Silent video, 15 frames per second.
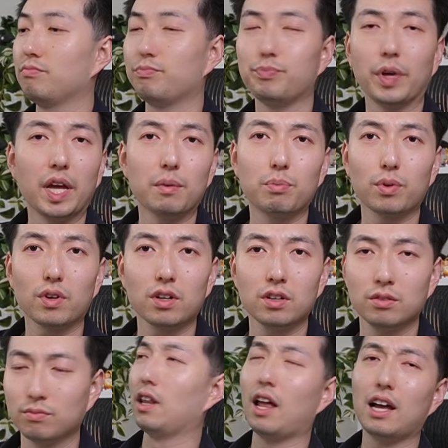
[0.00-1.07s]
paper,
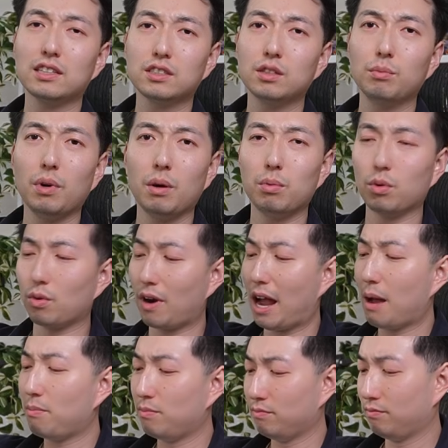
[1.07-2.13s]
lots of bubble
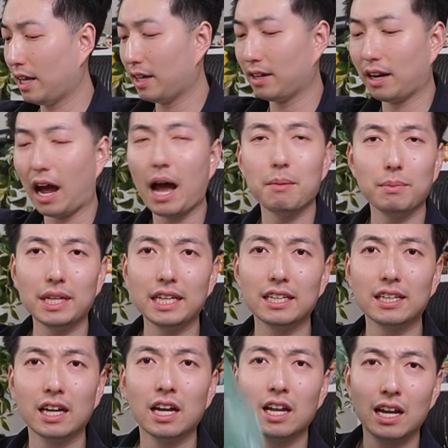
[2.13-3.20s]
wrap, and I
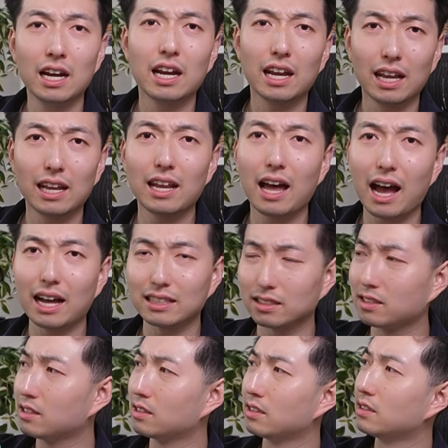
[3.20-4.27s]
mean
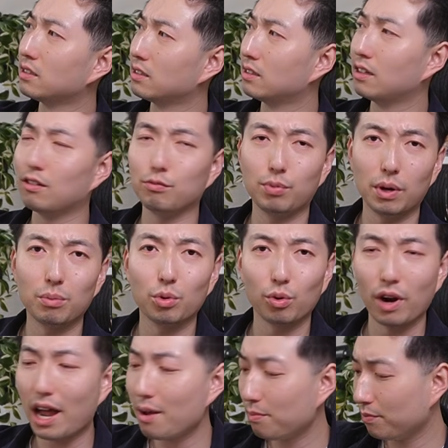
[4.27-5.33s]
lots of bubble
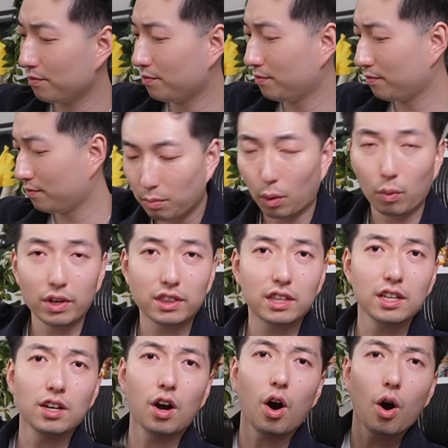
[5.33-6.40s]
wrap. But
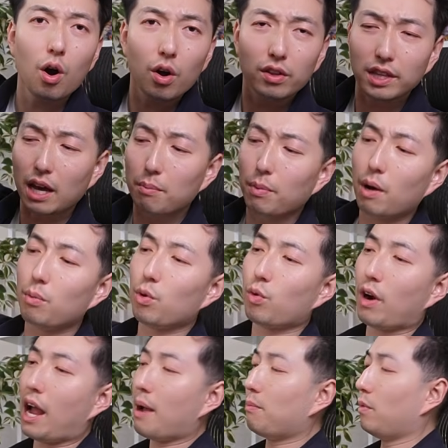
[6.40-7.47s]
within all that bubble
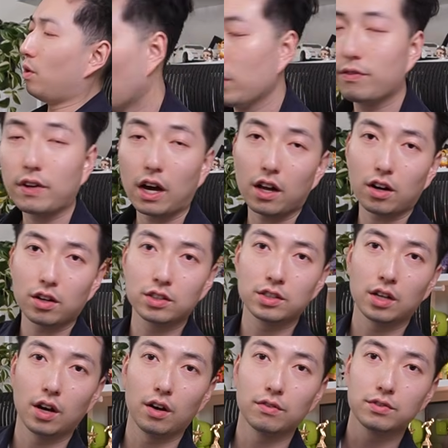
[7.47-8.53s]
wrap, we've got
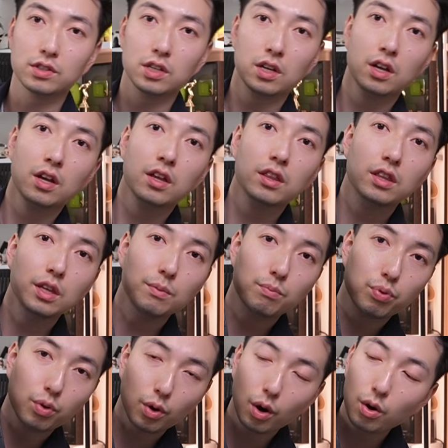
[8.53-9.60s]
ourselves the
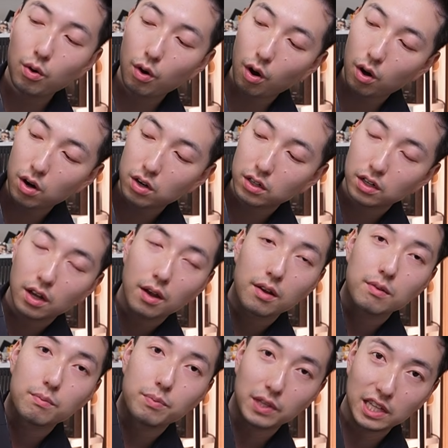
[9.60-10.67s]
ProArt
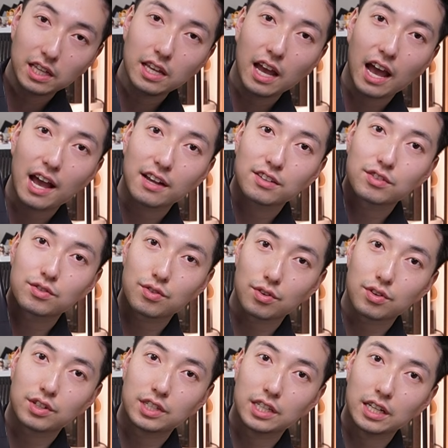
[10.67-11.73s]

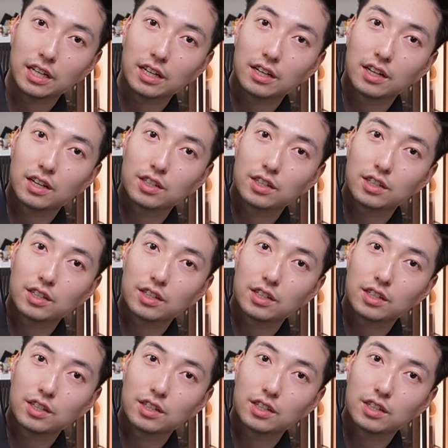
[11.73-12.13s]
PX13